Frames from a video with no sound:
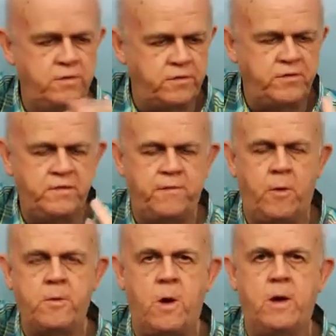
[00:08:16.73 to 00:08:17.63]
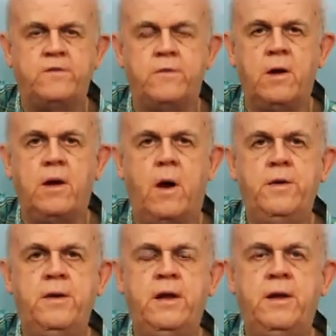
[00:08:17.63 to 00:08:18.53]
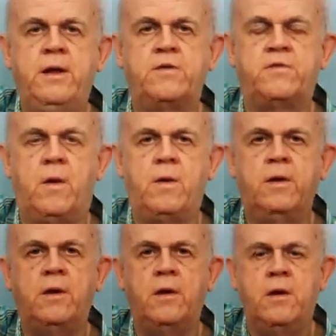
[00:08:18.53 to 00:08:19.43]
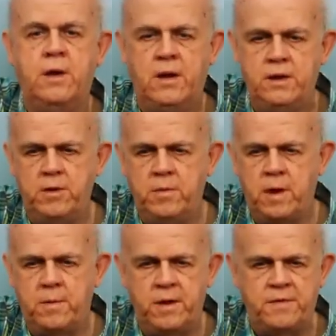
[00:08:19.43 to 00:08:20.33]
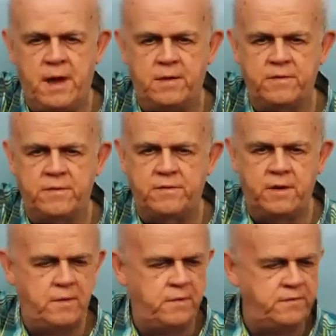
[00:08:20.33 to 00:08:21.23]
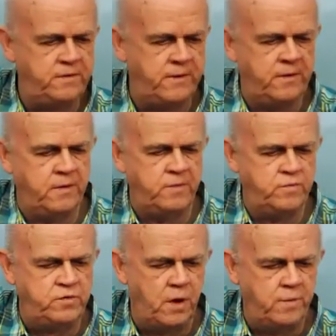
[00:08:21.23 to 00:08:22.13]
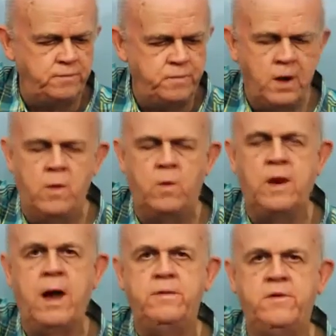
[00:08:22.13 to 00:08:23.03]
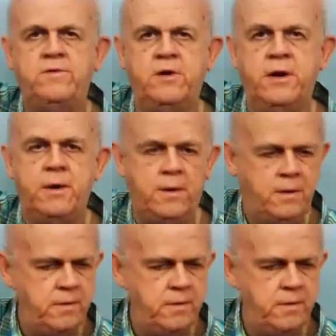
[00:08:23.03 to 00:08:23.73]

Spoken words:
Just these 4 chords, really all you need to get started, and you'll be able to play thousands of songs. So, we have the G.